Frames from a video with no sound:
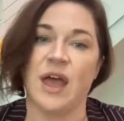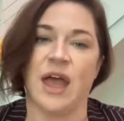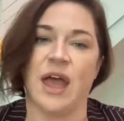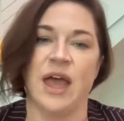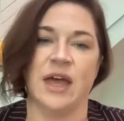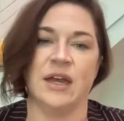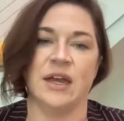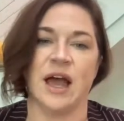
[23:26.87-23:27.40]

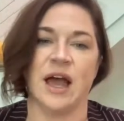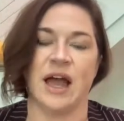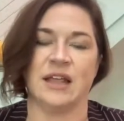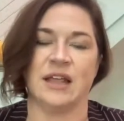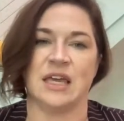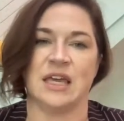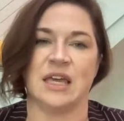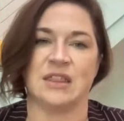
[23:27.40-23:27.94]
And I
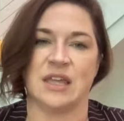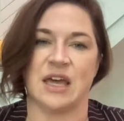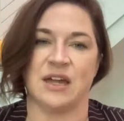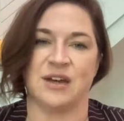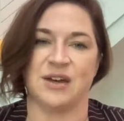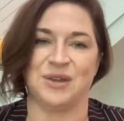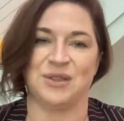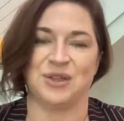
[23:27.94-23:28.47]
think
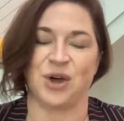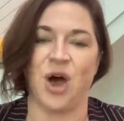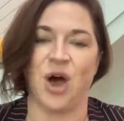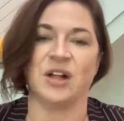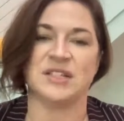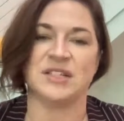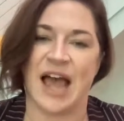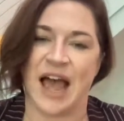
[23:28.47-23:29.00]
that the
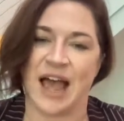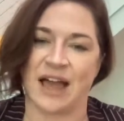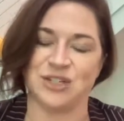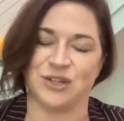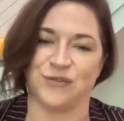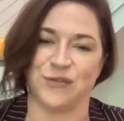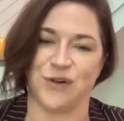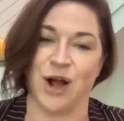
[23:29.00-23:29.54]
call to
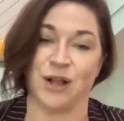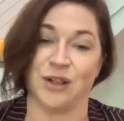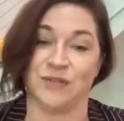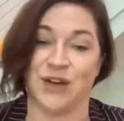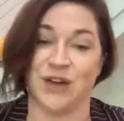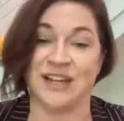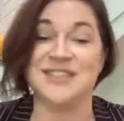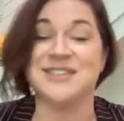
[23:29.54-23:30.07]
action for all
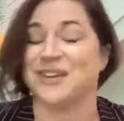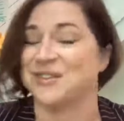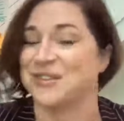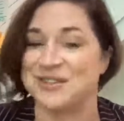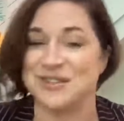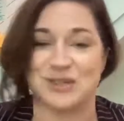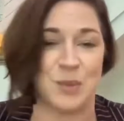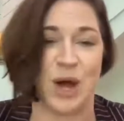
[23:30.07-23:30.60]
of us on
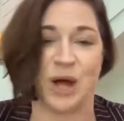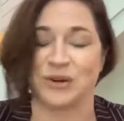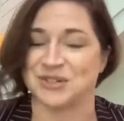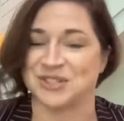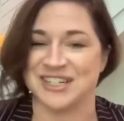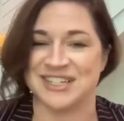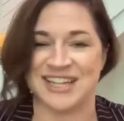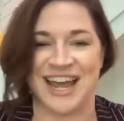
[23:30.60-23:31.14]
this
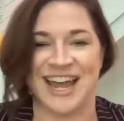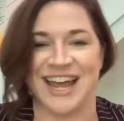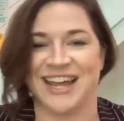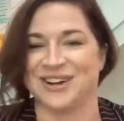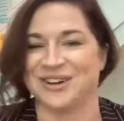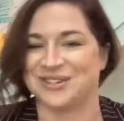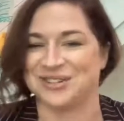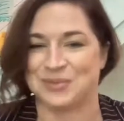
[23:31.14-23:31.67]
Democracy
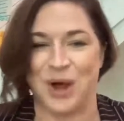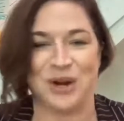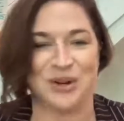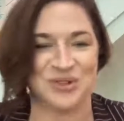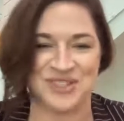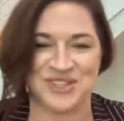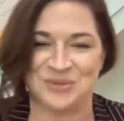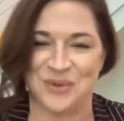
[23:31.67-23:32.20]
Day or
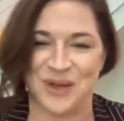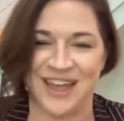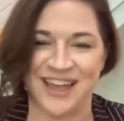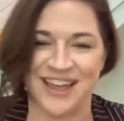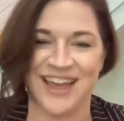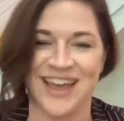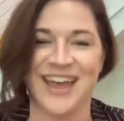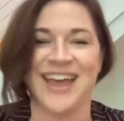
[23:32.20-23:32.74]
Democracy
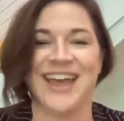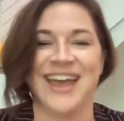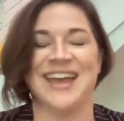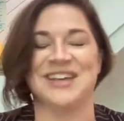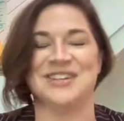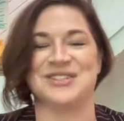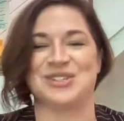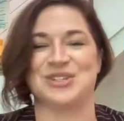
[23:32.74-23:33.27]
Week
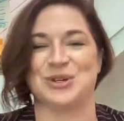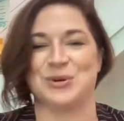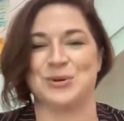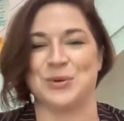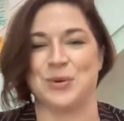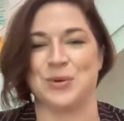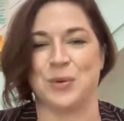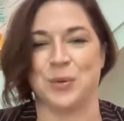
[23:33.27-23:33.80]
is
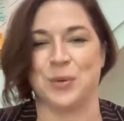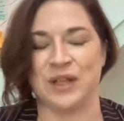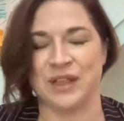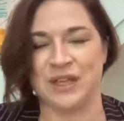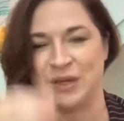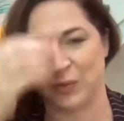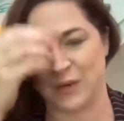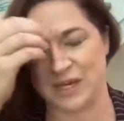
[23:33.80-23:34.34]
to
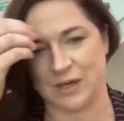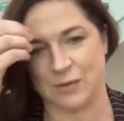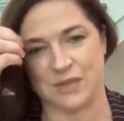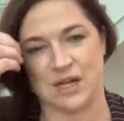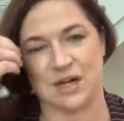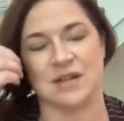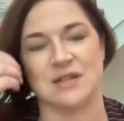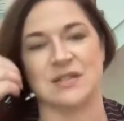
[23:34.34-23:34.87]
really
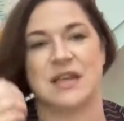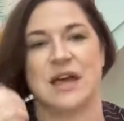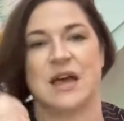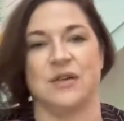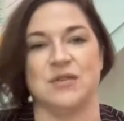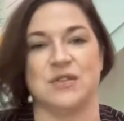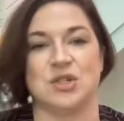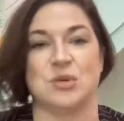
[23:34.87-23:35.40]
recommit
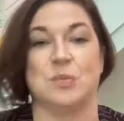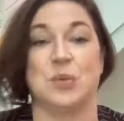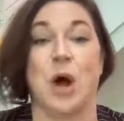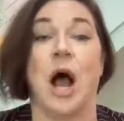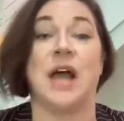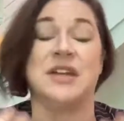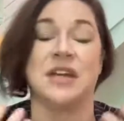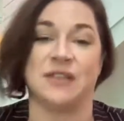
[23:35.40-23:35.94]
ourselves to
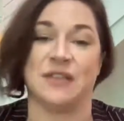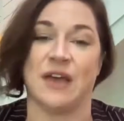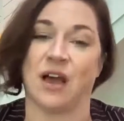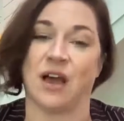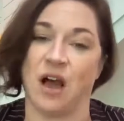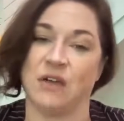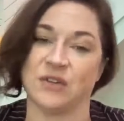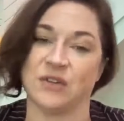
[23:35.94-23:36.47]
broadening
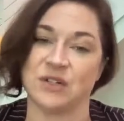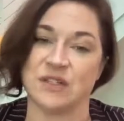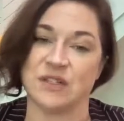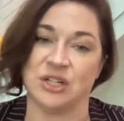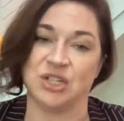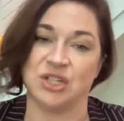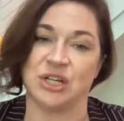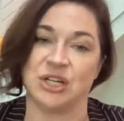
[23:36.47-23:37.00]
that
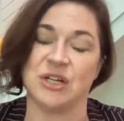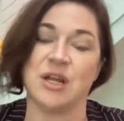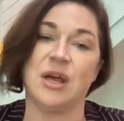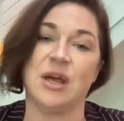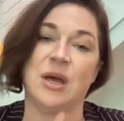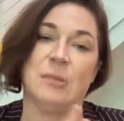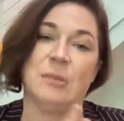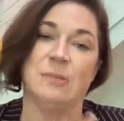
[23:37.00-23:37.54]

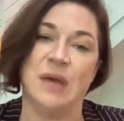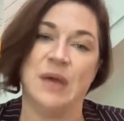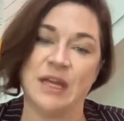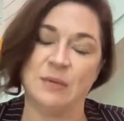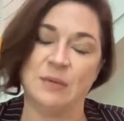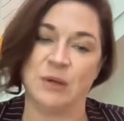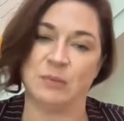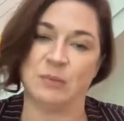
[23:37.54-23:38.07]
conversation,
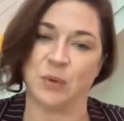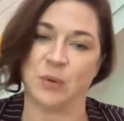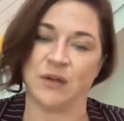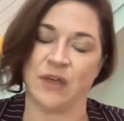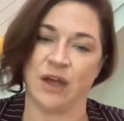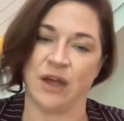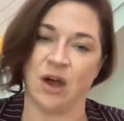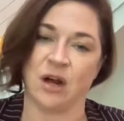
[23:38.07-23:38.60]
meeting people
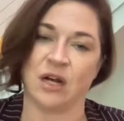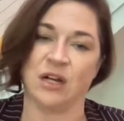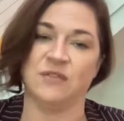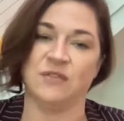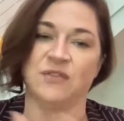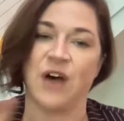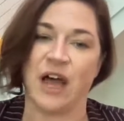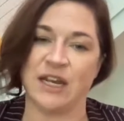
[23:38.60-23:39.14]
where they are, and
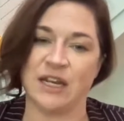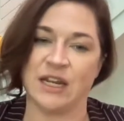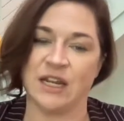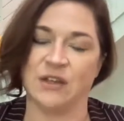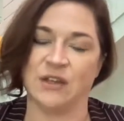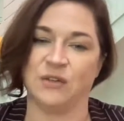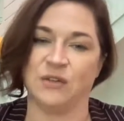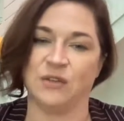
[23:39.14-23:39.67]

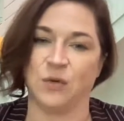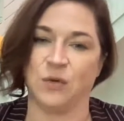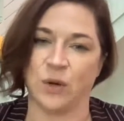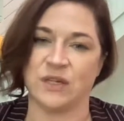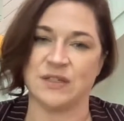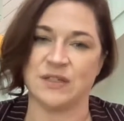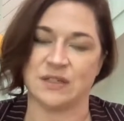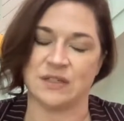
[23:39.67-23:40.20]
inviting
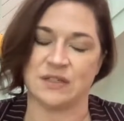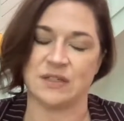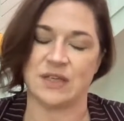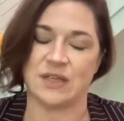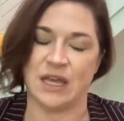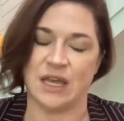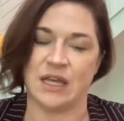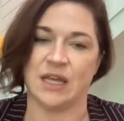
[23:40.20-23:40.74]

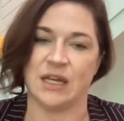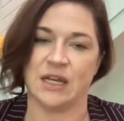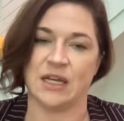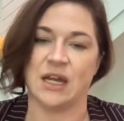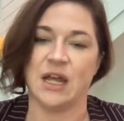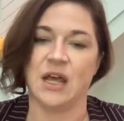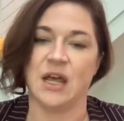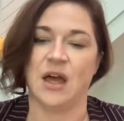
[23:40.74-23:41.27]
voices
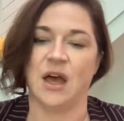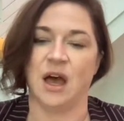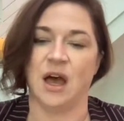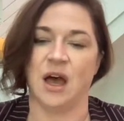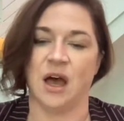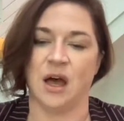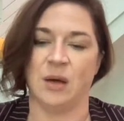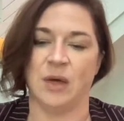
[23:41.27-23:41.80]
in
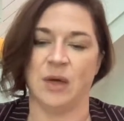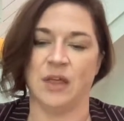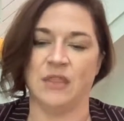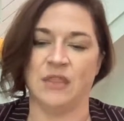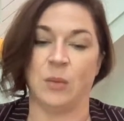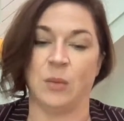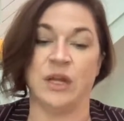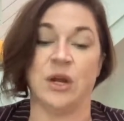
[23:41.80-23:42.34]

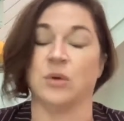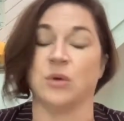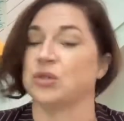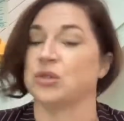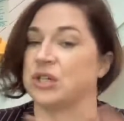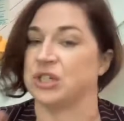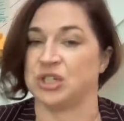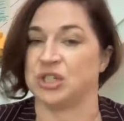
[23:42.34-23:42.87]
that we don't
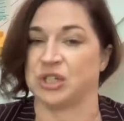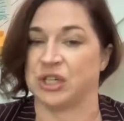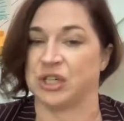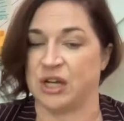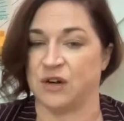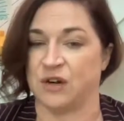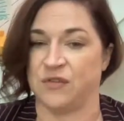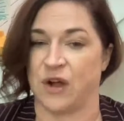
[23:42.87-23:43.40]
traditionally
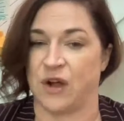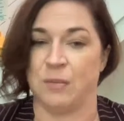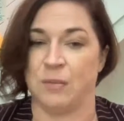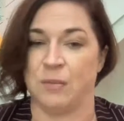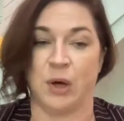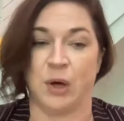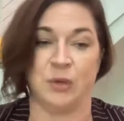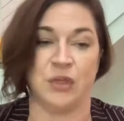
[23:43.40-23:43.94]
hear from,
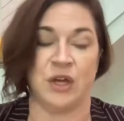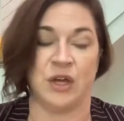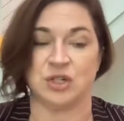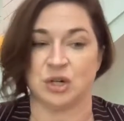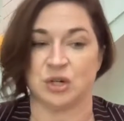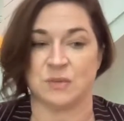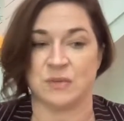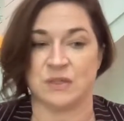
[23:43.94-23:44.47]
both in
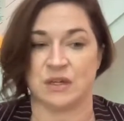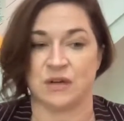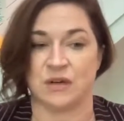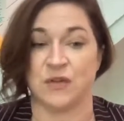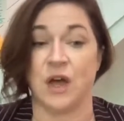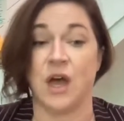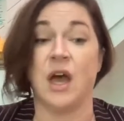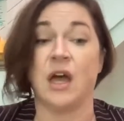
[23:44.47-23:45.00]
terms
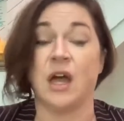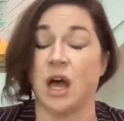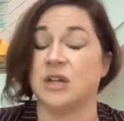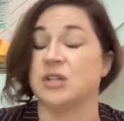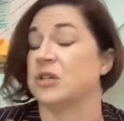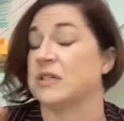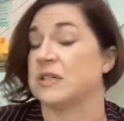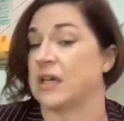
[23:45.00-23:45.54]
of
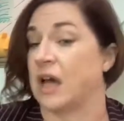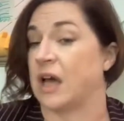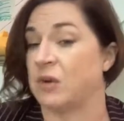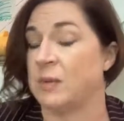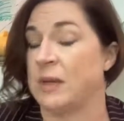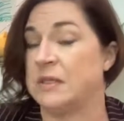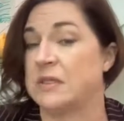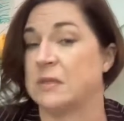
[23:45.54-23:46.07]
countries and
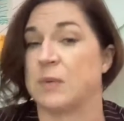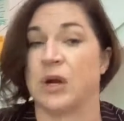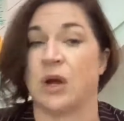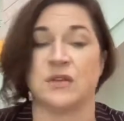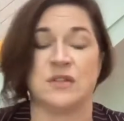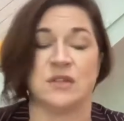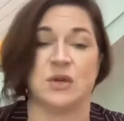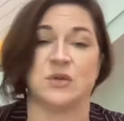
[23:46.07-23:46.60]
governments, but
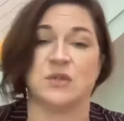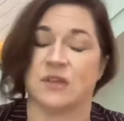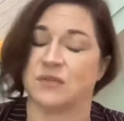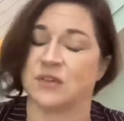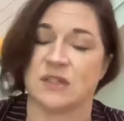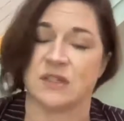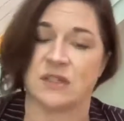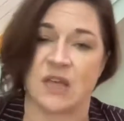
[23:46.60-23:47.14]
also
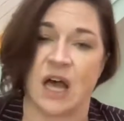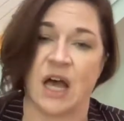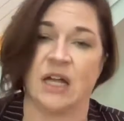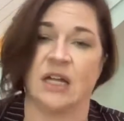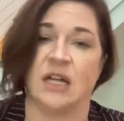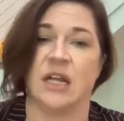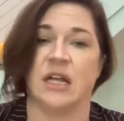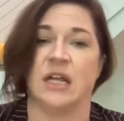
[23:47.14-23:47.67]
civil
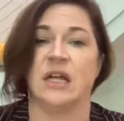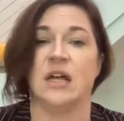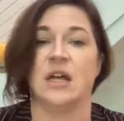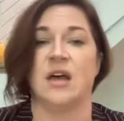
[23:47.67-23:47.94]
society,